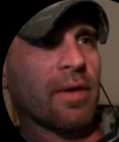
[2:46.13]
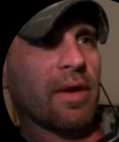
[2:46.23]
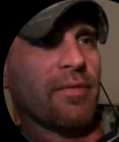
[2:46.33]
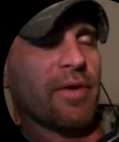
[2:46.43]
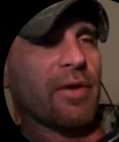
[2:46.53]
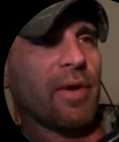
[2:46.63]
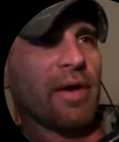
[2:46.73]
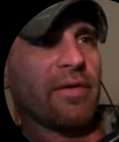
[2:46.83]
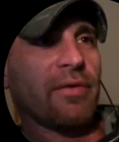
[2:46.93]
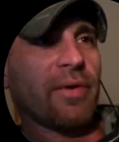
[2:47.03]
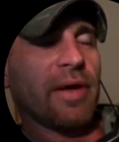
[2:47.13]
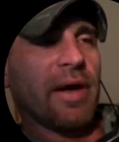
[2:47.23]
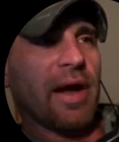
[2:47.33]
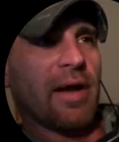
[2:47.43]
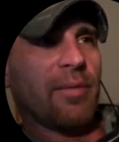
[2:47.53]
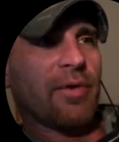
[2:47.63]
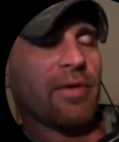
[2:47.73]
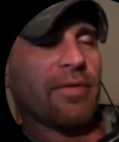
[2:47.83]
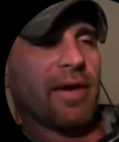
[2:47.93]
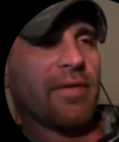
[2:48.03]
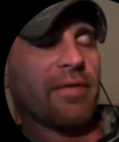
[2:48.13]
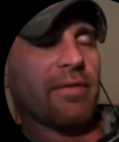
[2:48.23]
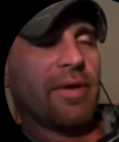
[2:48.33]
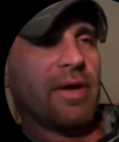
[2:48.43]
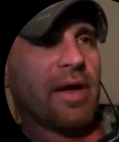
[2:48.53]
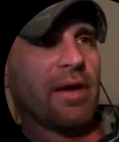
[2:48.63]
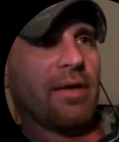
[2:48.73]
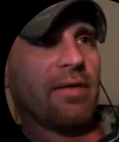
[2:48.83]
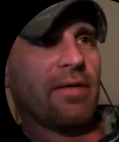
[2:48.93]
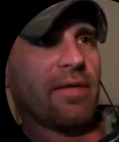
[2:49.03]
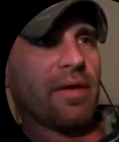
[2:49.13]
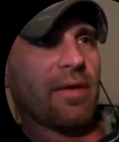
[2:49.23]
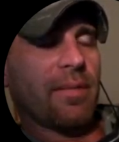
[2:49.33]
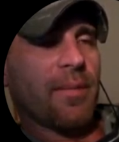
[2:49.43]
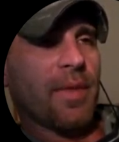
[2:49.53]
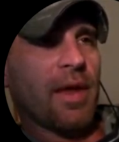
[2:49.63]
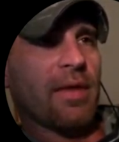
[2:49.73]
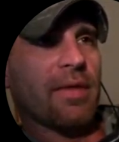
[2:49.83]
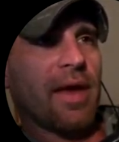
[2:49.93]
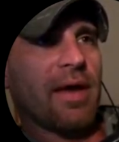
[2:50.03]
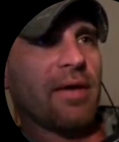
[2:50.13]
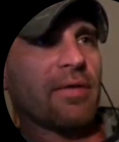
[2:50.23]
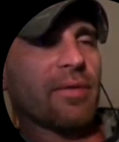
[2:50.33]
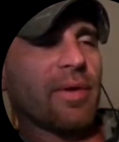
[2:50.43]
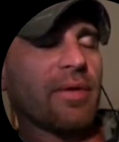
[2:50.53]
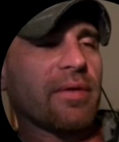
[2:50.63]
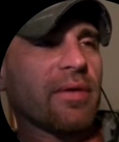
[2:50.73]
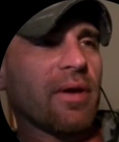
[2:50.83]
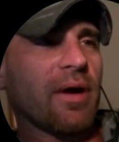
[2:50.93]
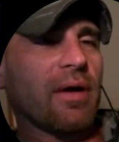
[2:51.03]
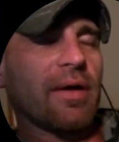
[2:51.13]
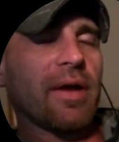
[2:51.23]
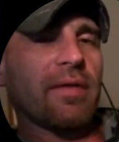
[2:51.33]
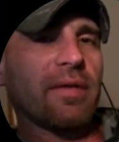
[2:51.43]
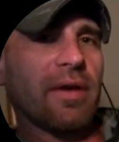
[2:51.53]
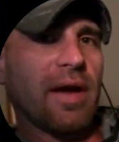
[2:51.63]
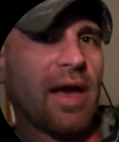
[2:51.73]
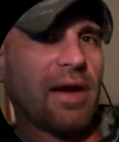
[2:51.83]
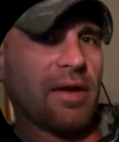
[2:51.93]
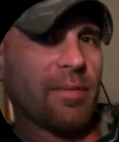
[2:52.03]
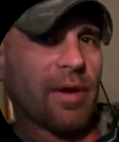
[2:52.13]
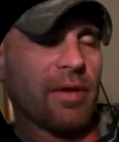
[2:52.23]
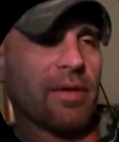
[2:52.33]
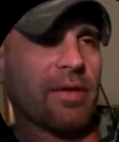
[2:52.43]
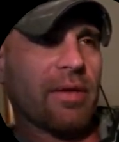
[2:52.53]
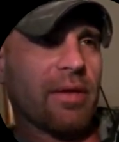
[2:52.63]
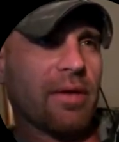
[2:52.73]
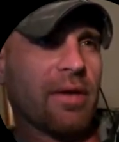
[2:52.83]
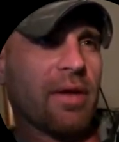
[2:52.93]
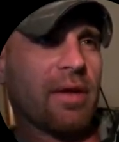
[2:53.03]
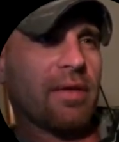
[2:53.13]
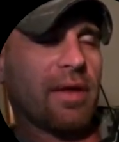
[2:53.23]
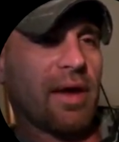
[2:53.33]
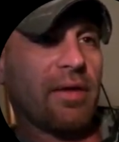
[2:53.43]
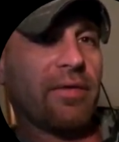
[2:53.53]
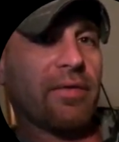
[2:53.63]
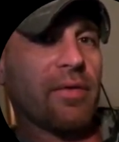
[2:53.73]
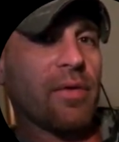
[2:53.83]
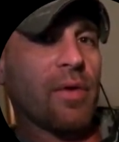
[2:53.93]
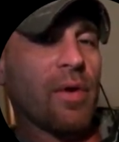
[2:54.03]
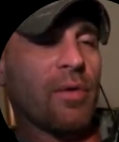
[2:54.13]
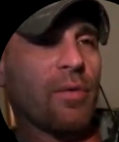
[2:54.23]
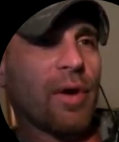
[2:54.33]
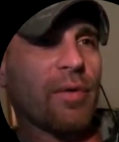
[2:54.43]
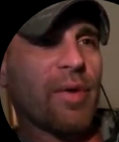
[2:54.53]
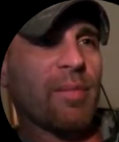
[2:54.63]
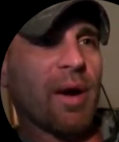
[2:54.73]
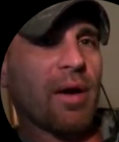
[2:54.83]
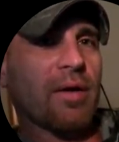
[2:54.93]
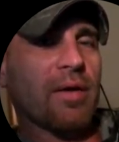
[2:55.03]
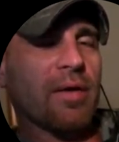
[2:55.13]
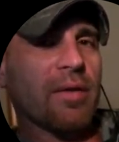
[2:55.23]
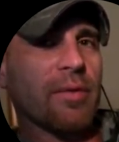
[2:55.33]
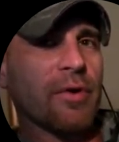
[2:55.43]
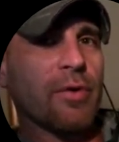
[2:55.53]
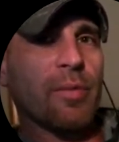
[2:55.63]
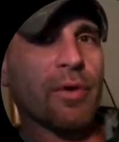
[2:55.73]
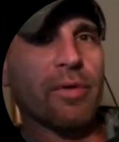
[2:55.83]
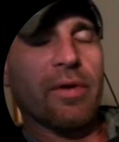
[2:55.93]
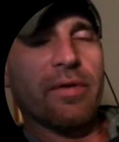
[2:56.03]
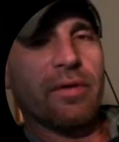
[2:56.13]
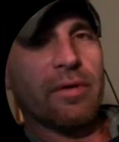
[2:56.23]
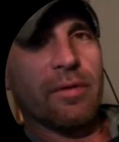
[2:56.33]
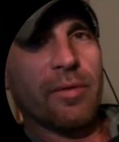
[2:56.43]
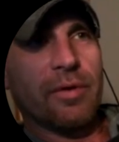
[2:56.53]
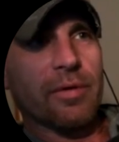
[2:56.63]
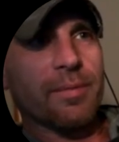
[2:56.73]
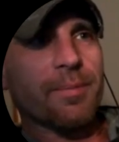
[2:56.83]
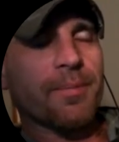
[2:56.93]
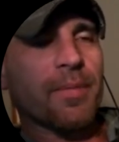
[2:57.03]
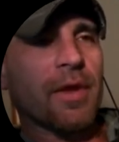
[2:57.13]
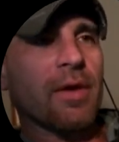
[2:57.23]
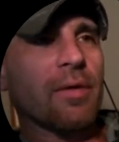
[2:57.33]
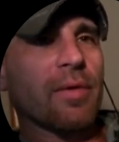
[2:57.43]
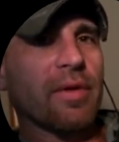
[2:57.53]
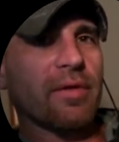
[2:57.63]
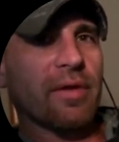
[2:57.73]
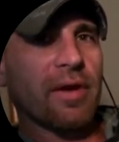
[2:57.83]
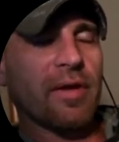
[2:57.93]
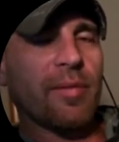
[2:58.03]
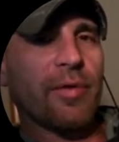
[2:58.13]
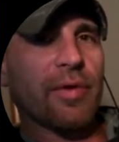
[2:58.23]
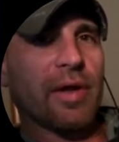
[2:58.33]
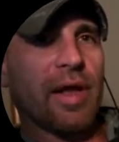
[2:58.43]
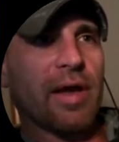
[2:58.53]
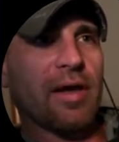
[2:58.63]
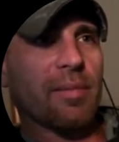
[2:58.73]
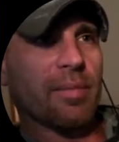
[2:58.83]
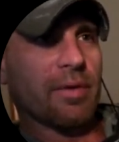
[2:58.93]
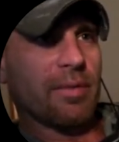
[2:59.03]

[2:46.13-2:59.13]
And if we go on to 29.53 days, that is what is called a synodic month. That is where we mark new moon to new moon, where the sun and the moon align up.